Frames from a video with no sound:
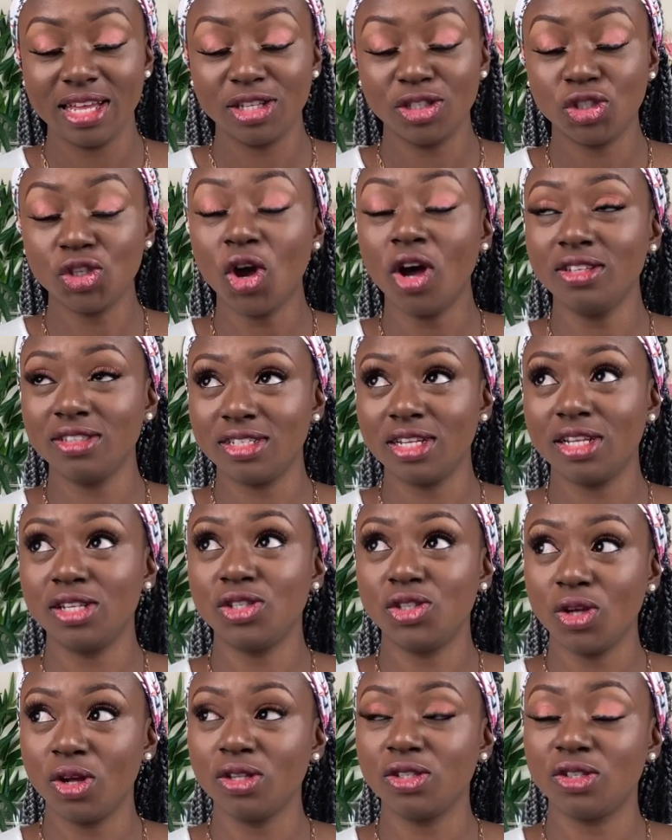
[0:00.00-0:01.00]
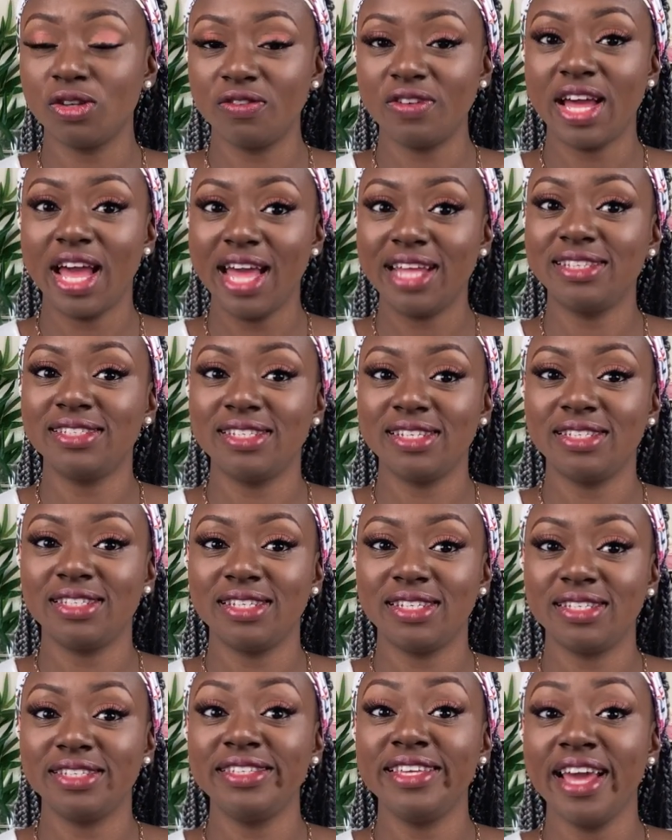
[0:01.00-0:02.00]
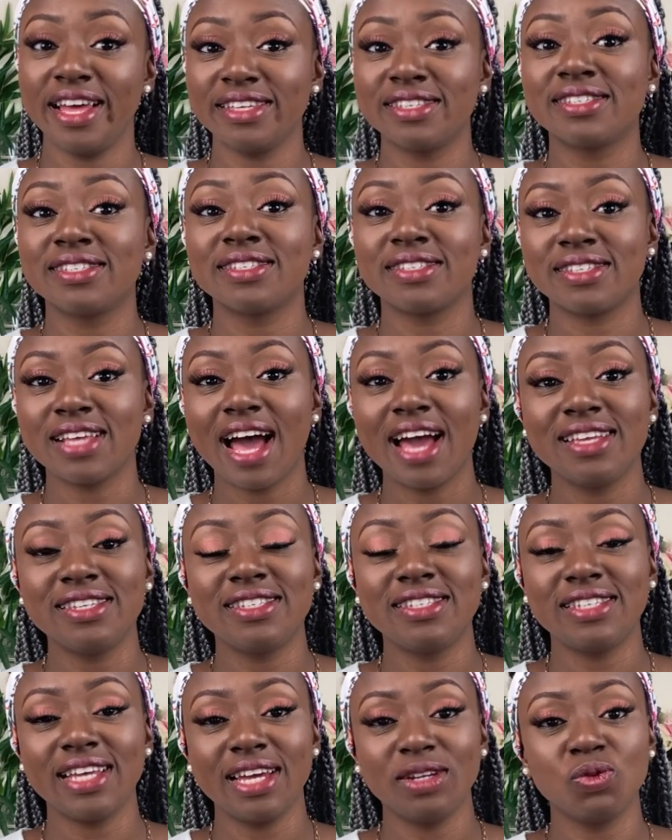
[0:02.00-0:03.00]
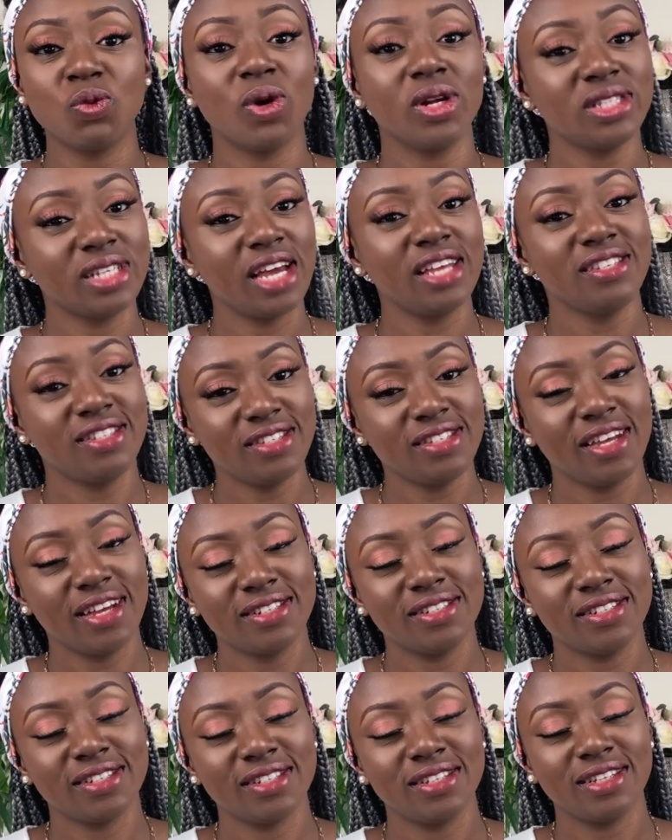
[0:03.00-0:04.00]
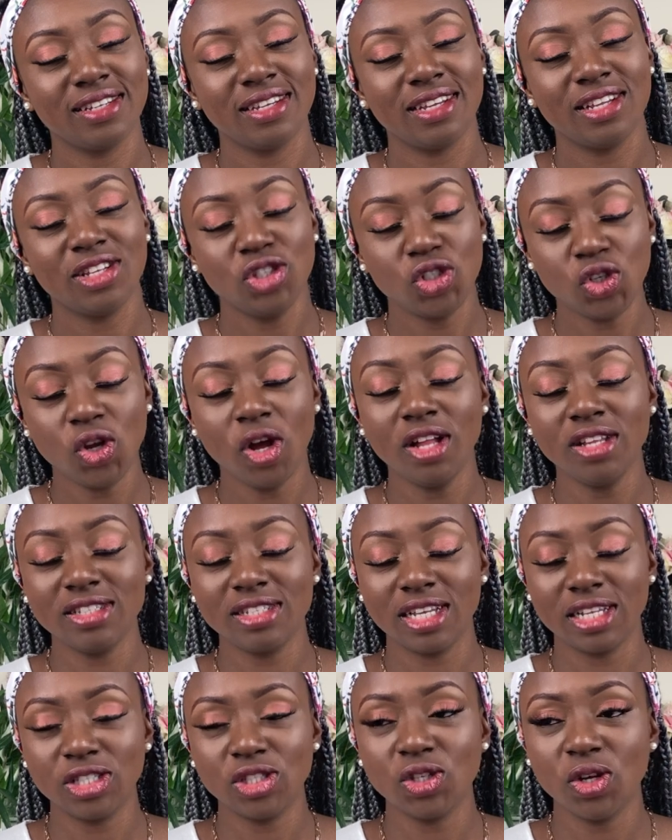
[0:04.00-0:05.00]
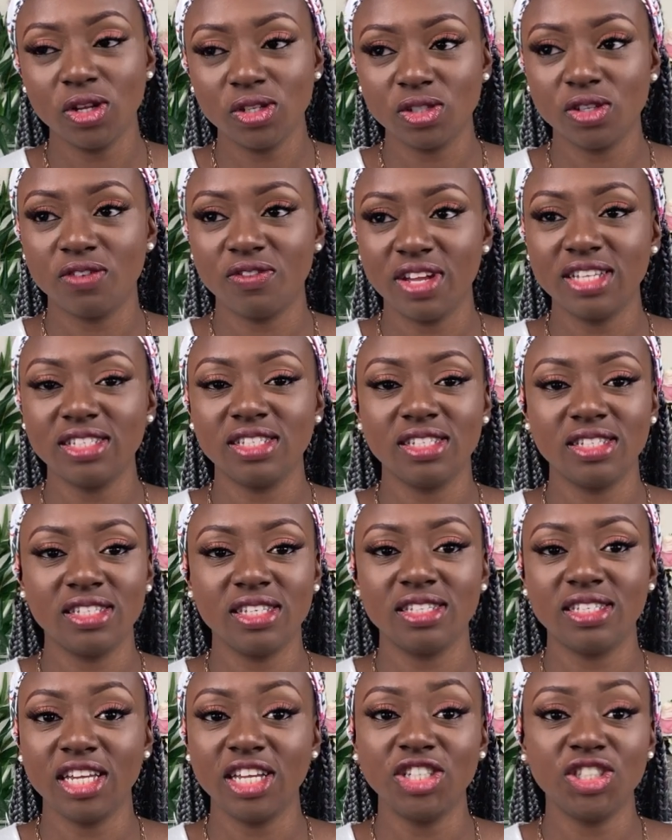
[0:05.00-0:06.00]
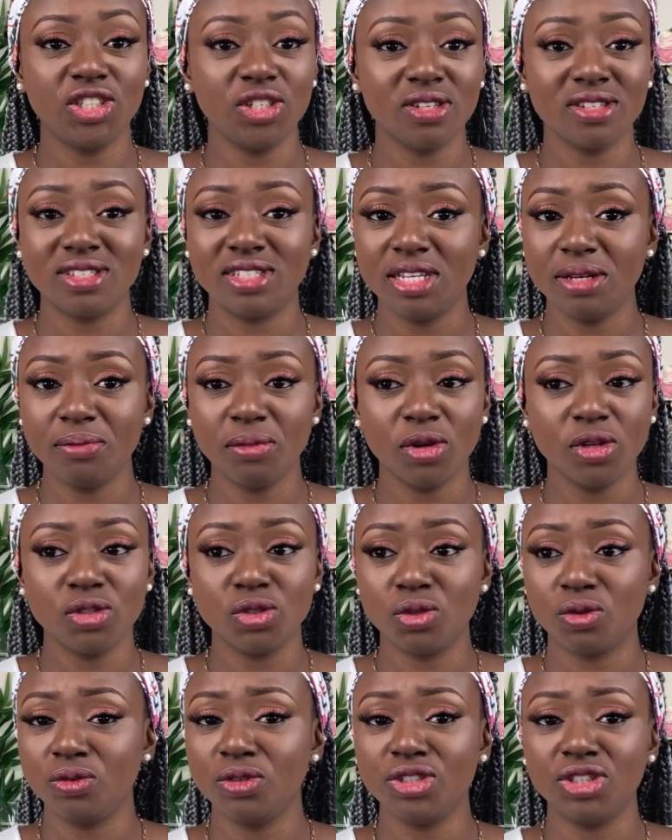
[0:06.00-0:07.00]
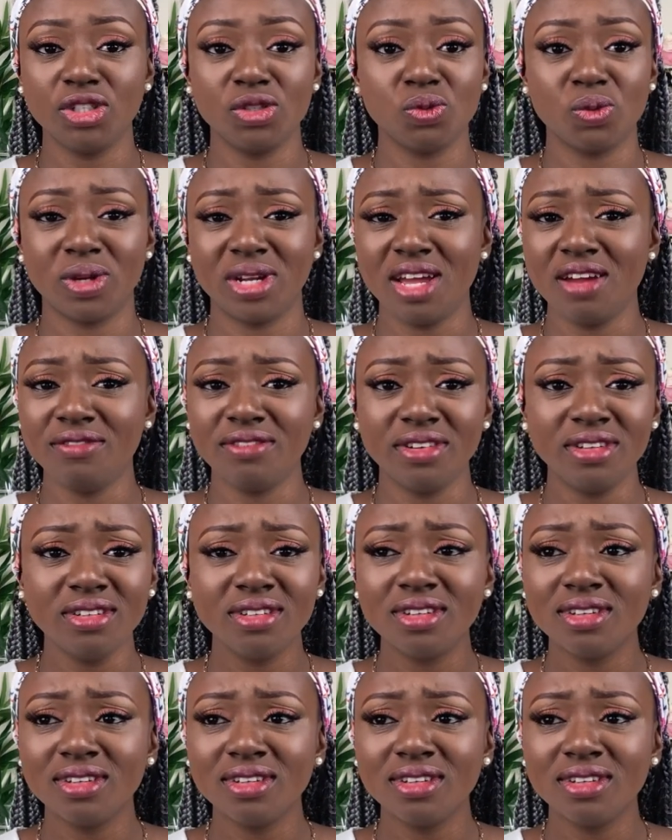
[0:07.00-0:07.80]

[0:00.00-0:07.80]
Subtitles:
Tons and tons of entities. Yes, I said what I said. Tons and tons of entities, angels, demons, orishas, whatever.